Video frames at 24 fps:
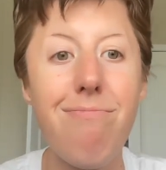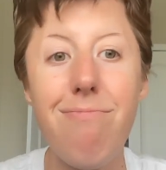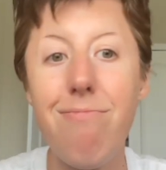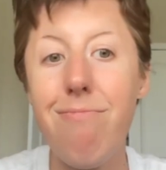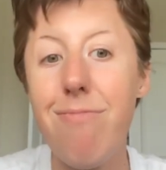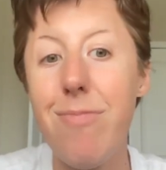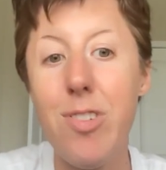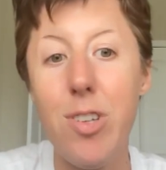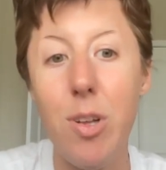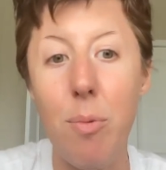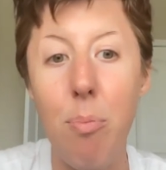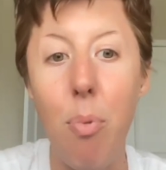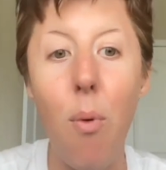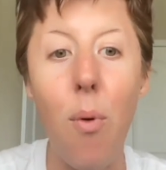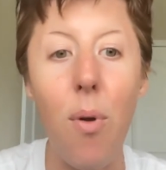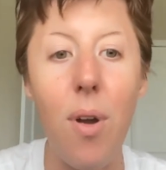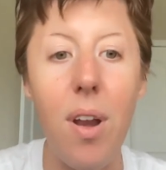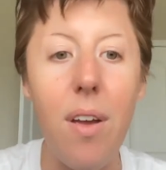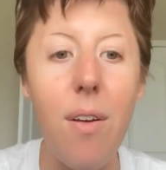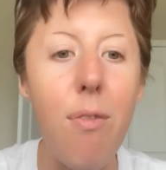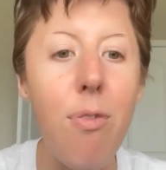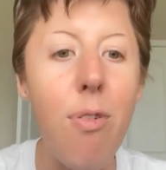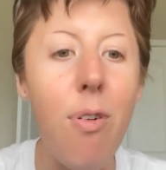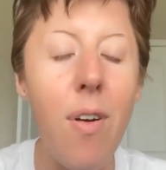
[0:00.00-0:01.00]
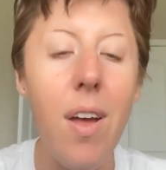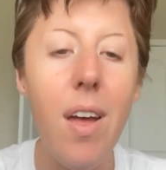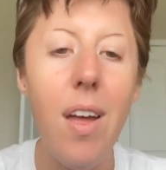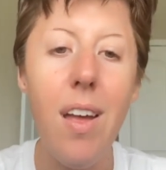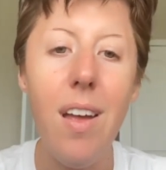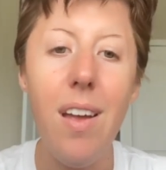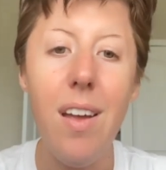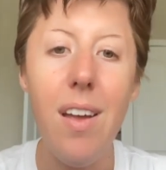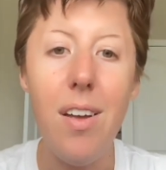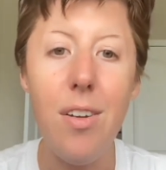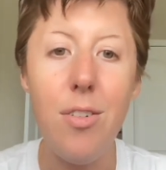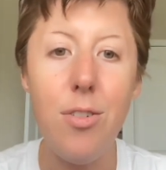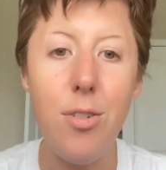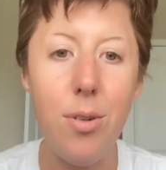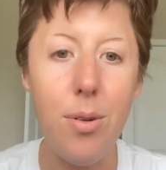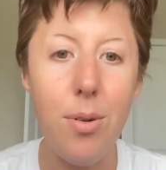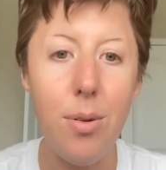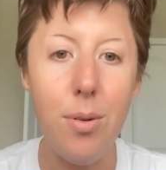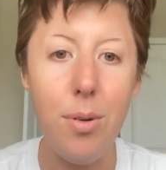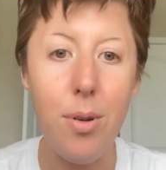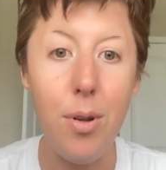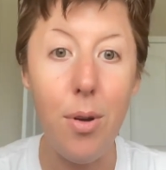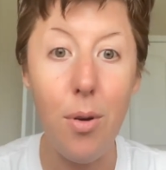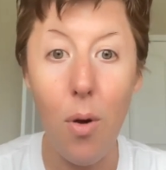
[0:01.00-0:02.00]
supportive
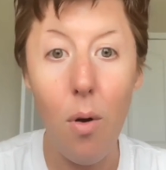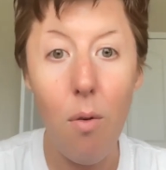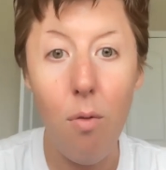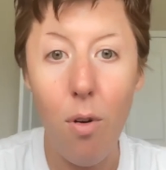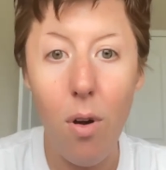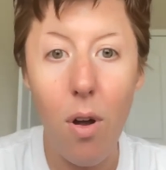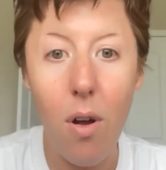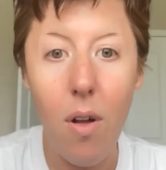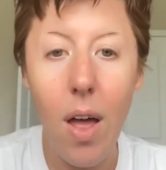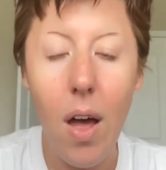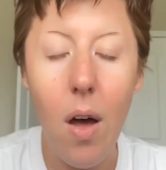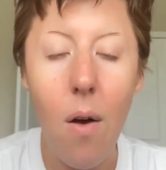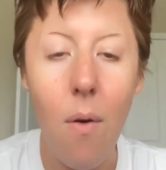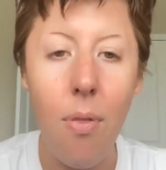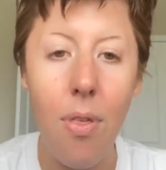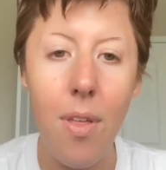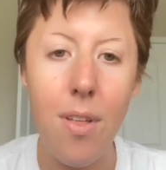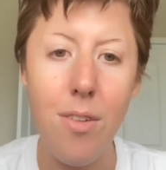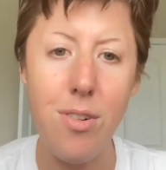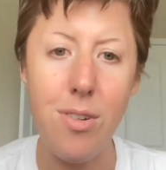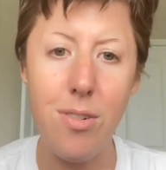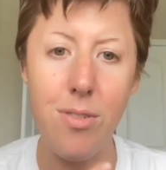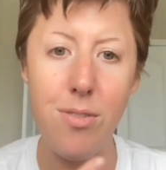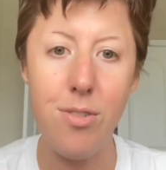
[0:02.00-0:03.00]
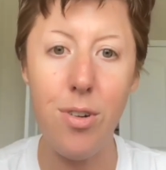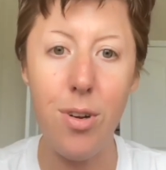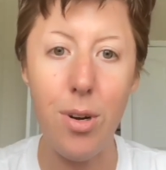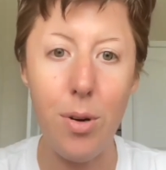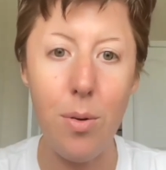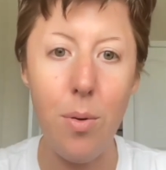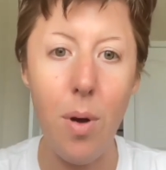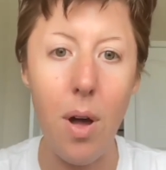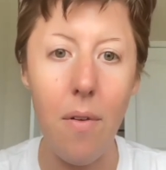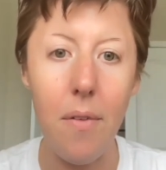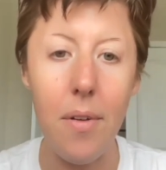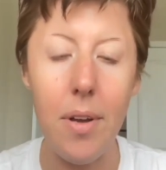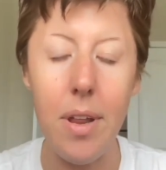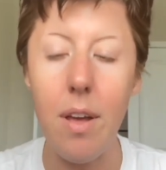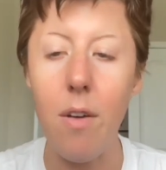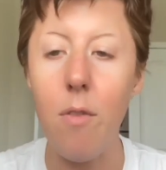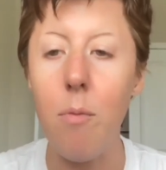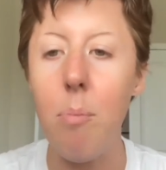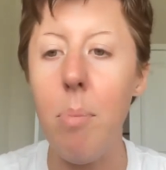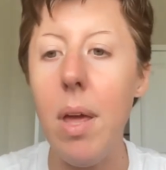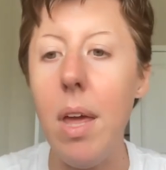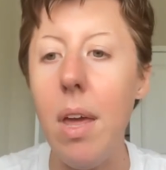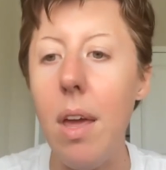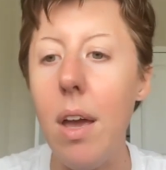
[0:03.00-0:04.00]
to your overall health and just your quality of
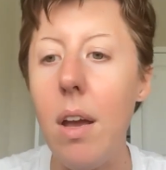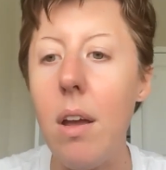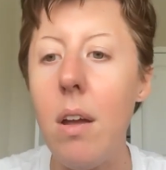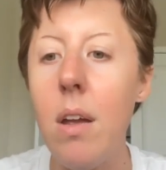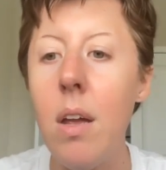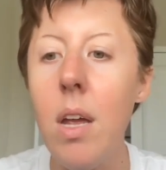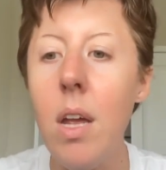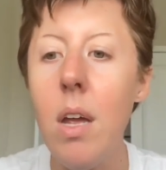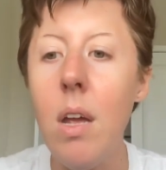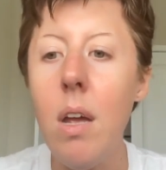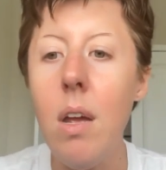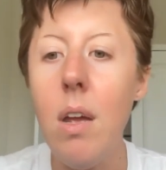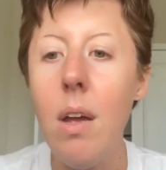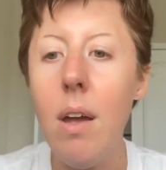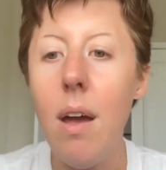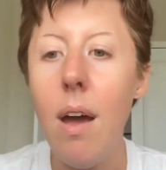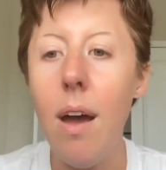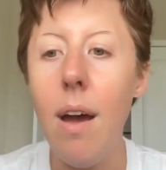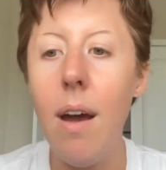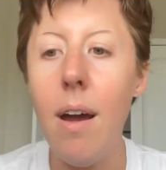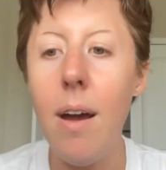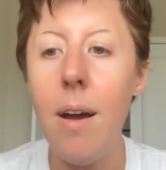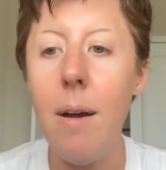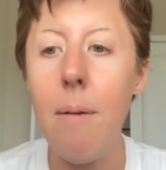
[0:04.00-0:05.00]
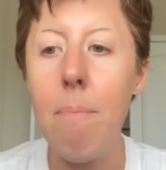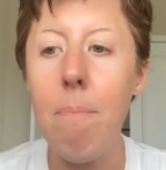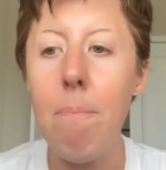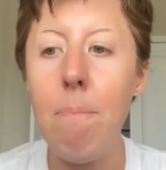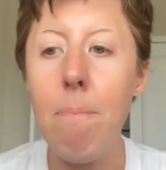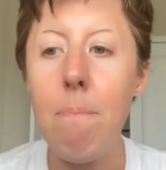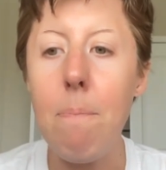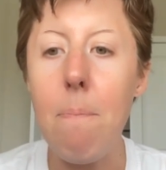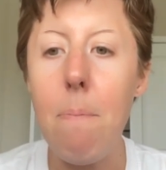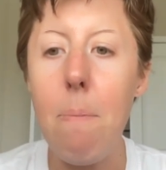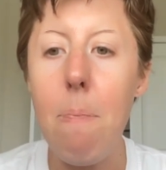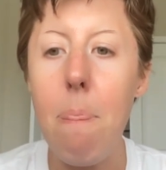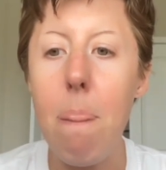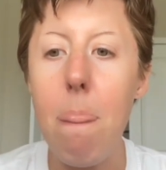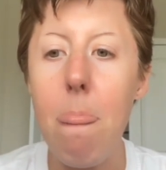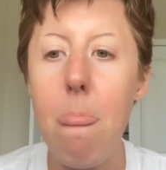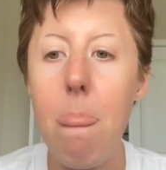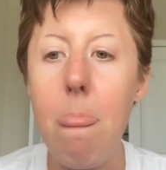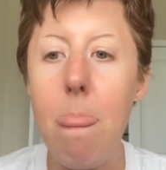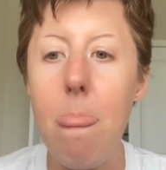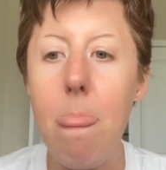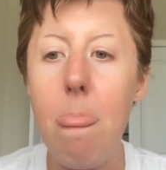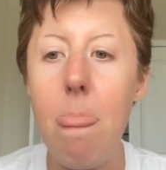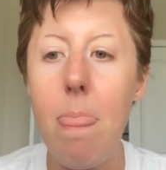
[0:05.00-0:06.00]
being. Um,
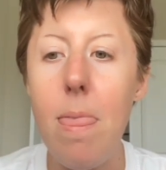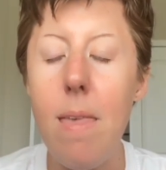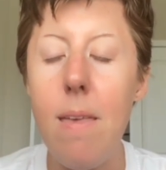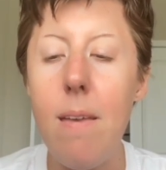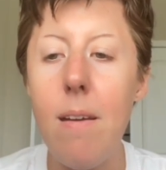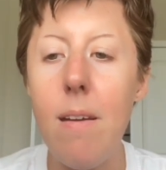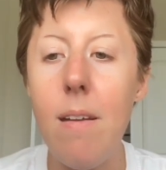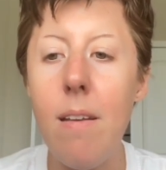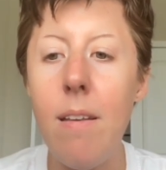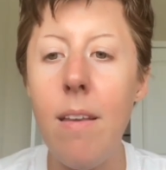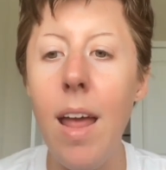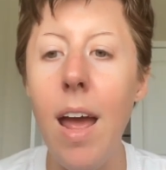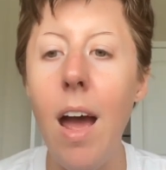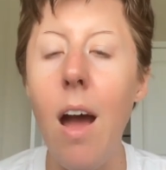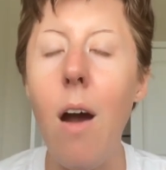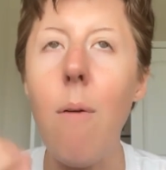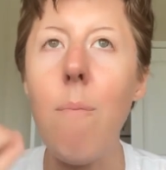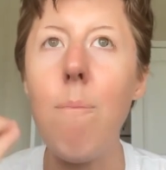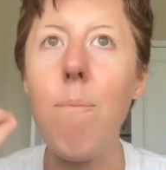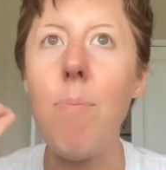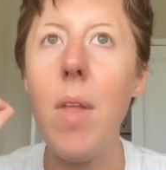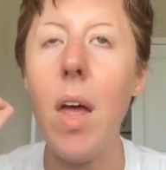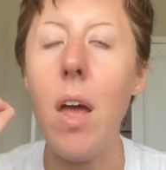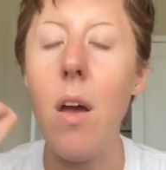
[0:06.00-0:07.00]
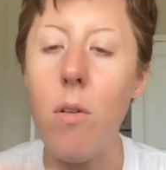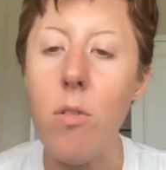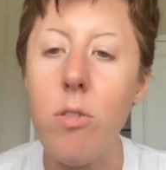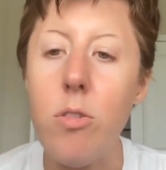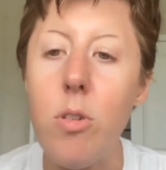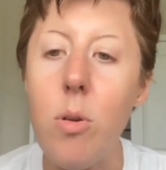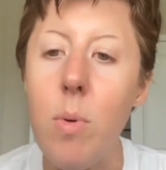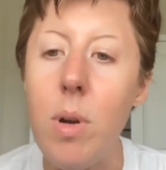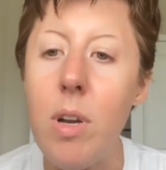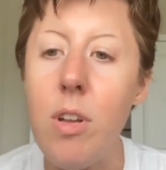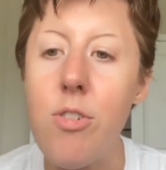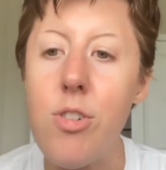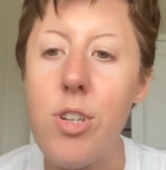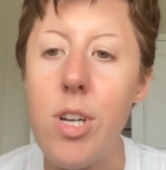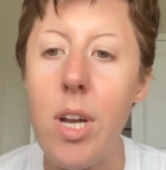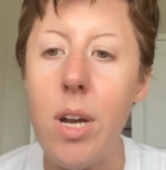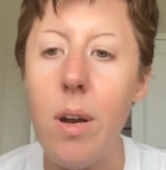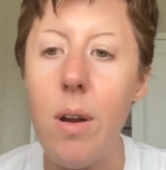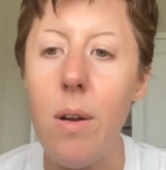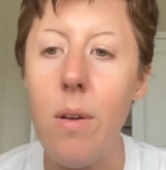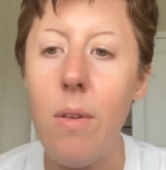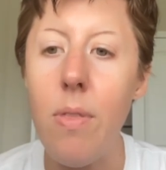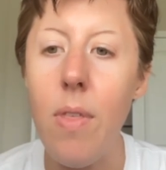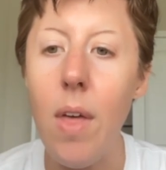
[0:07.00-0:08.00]
Now, I also want to
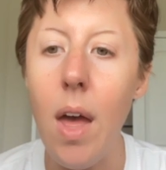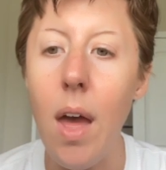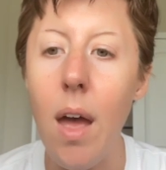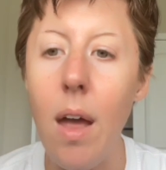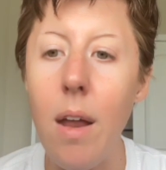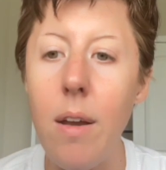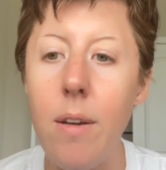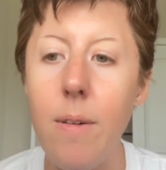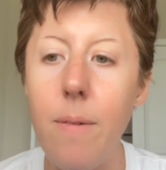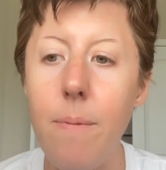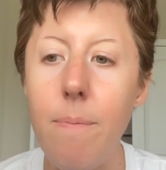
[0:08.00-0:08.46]
share that